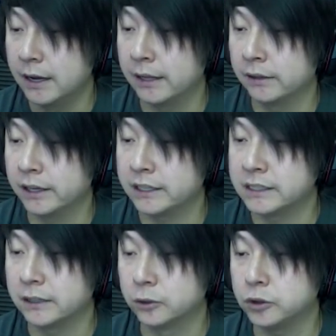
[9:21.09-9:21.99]
And like I
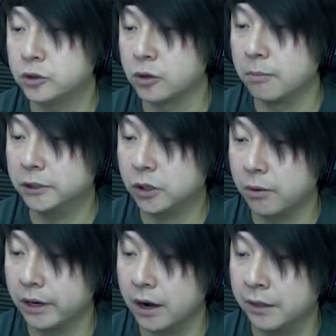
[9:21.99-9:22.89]
said, there's just so much
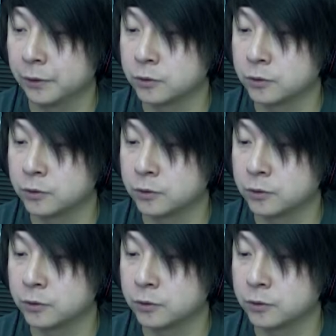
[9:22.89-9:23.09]
going on.